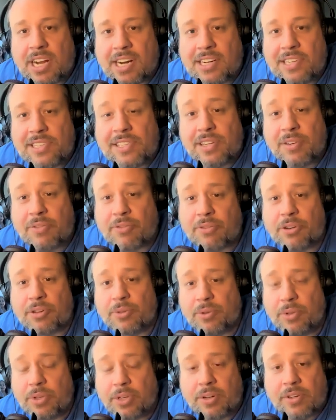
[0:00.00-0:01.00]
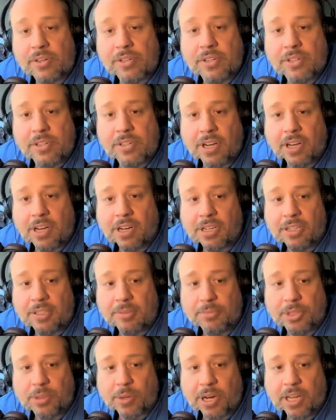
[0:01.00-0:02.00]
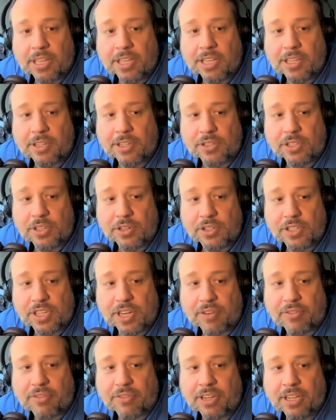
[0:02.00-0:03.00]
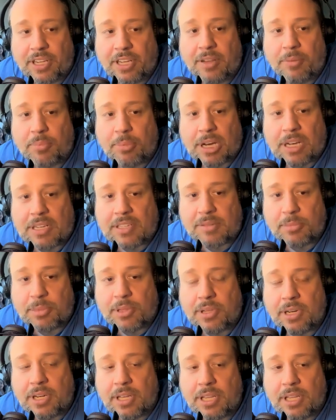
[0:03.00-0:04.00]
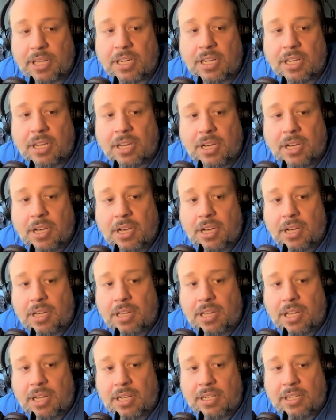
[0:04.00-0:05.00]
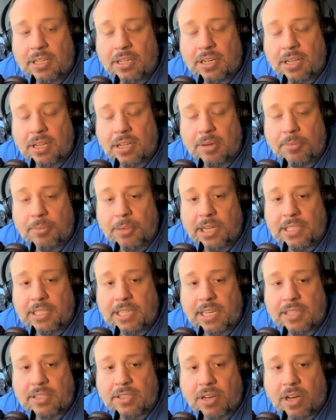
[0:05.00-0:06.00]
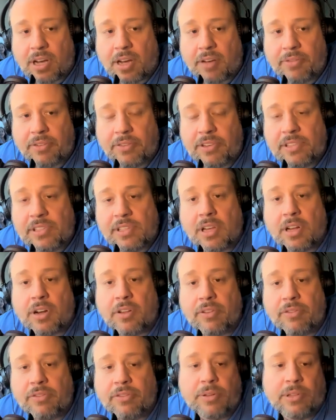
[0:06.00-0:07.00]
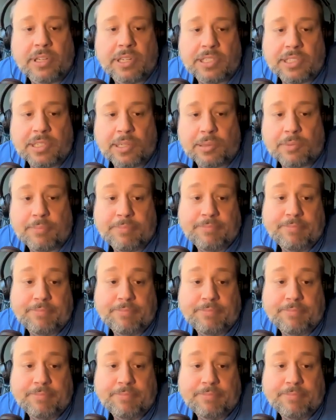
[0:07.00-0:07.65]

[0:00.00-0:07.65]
going to sit for 2 years. So I think there's definitely the possibility that Klubnik takes off if he's not on the field next year.